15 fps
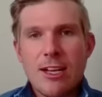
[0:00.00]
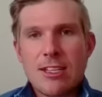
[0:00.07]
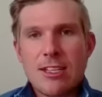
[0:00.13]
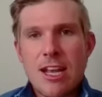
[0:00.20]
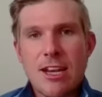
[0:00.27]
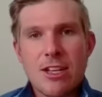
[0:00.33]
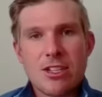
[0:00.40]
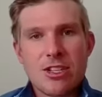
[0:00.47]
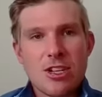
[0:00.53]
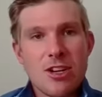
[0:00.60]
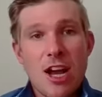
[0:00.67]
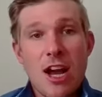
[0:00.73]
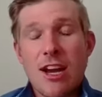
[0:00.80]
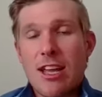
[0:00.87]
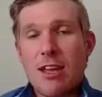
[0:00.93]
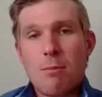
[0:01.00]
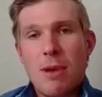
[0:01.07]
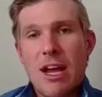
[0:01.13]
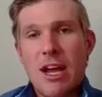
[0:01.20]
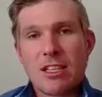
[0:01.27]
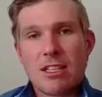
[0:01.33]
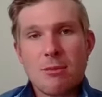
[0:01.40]
tenants are not
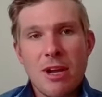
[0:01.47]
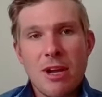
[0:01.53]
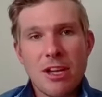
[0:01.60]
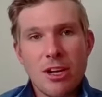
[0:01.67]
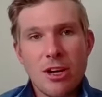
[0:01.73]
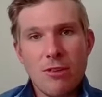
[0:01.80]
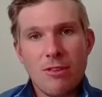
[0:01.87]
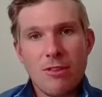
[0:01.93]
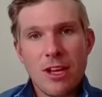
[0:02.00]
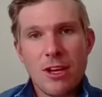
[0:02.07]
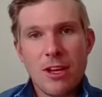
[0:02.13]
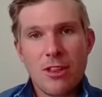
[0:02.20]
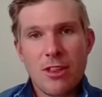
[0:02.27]
impacted by COVID.